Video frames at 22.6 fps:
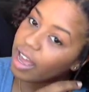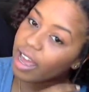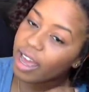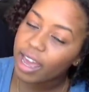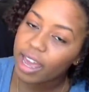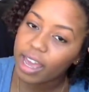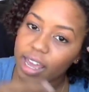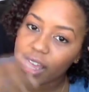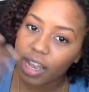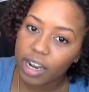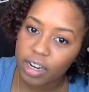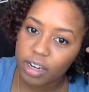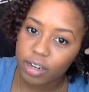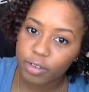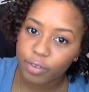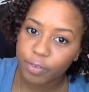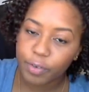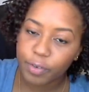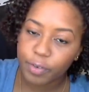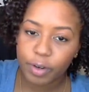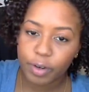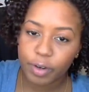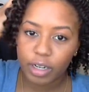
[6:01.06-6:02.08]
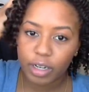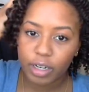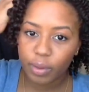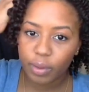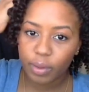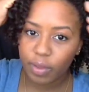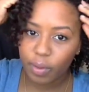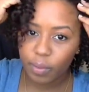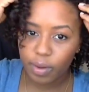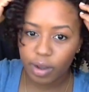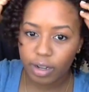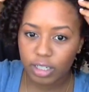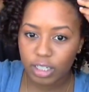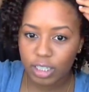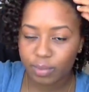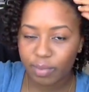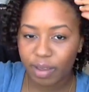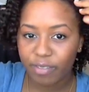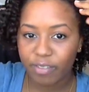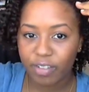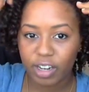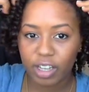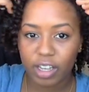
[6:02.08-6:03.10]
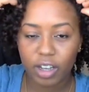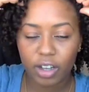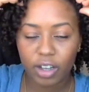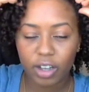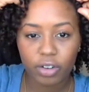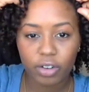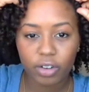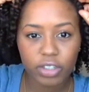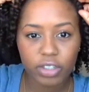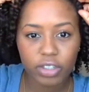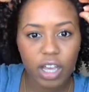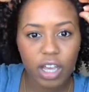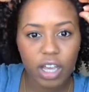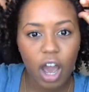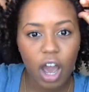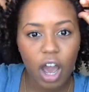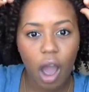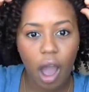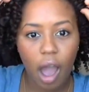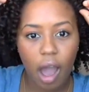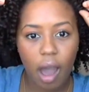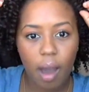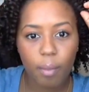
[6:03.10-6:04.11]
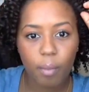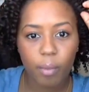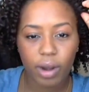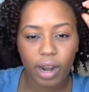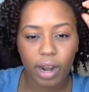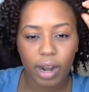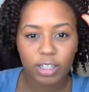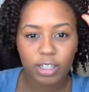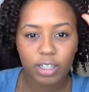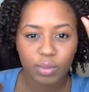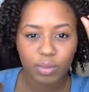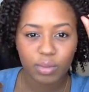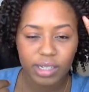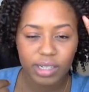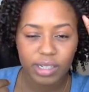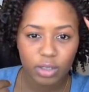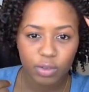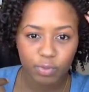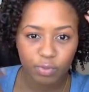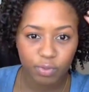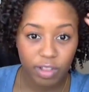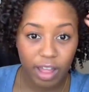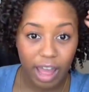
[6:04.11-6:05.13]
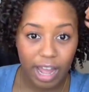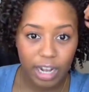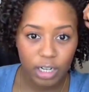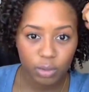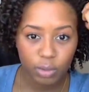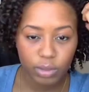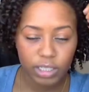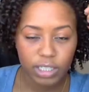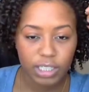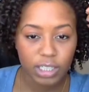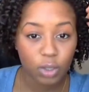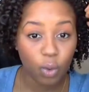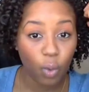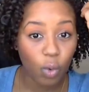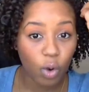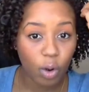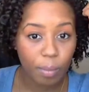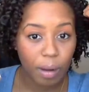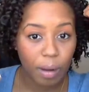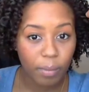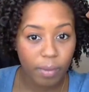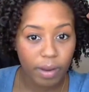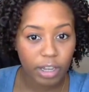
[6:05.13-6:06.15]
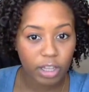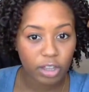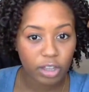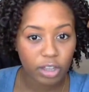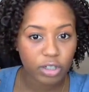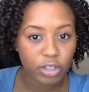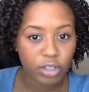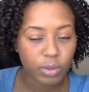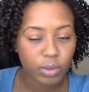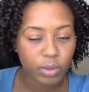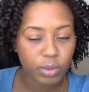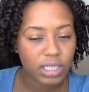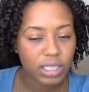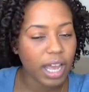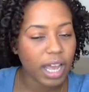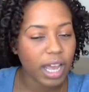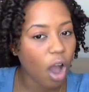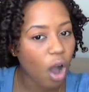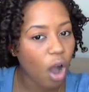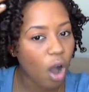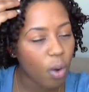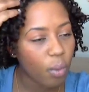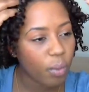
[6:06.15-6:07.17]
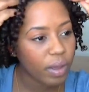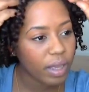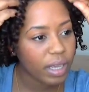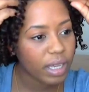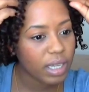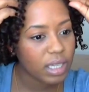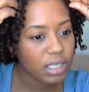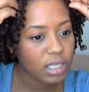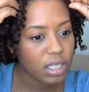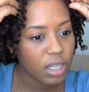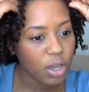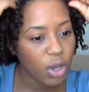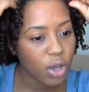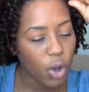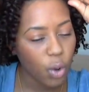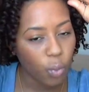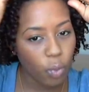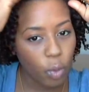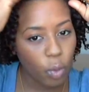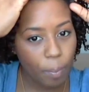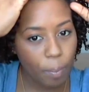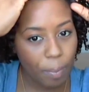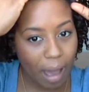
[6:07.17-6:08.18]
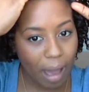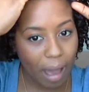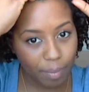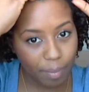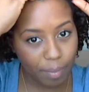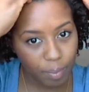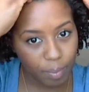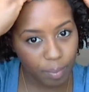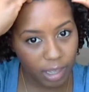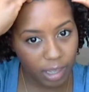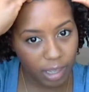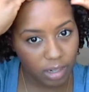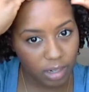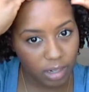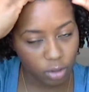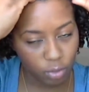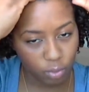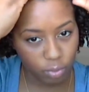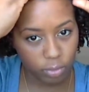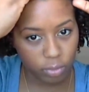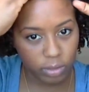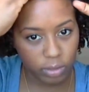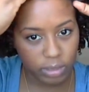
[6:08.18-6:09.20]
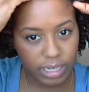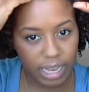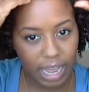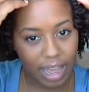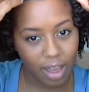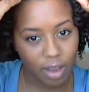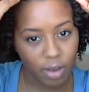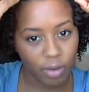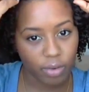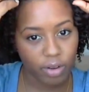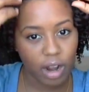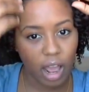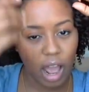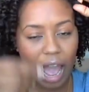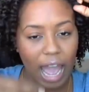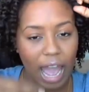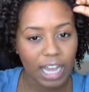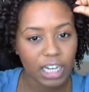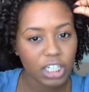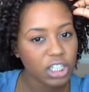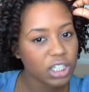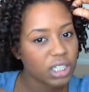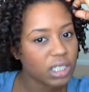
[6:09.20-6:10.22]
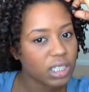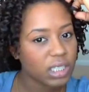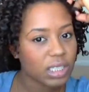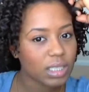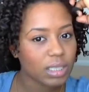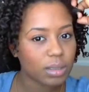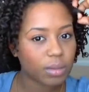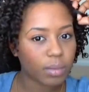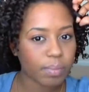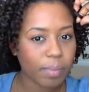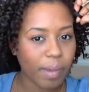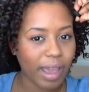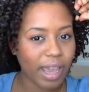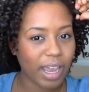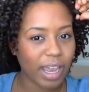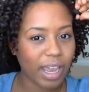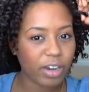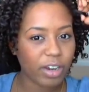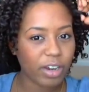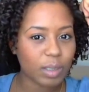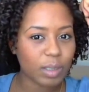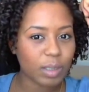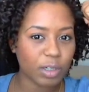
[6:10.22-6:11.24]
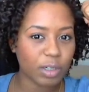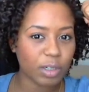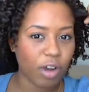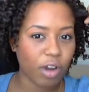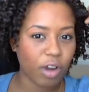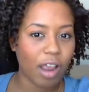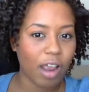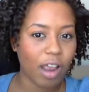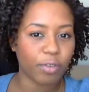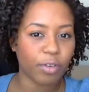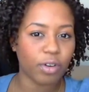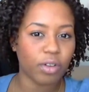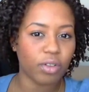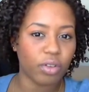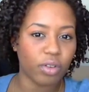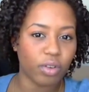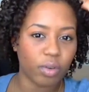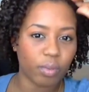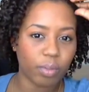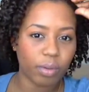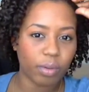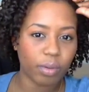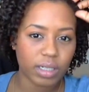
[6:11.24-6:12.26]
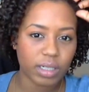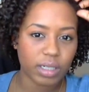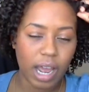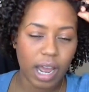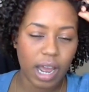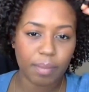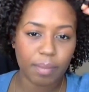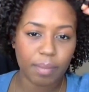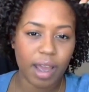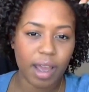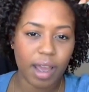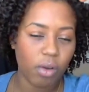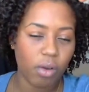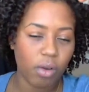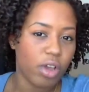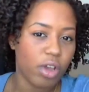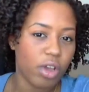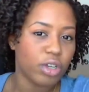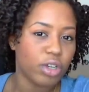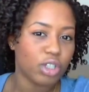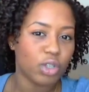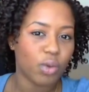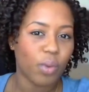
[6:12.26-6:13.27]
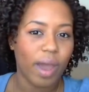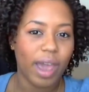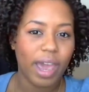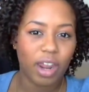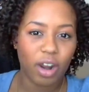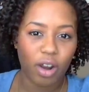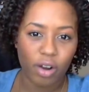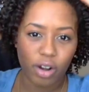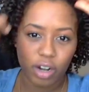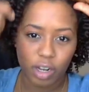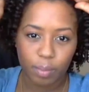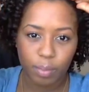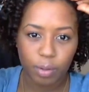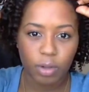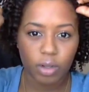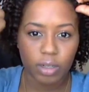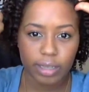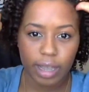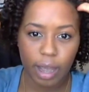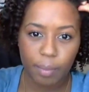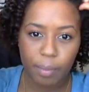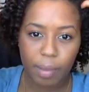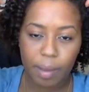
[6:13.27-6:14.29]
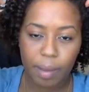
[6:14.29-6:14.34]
And for anyone that watches my videos, when I do my flat twist or my regular twist, I always will bobby pin the root down. My hair has been dry for a little bit of time now, so I had already pulled out my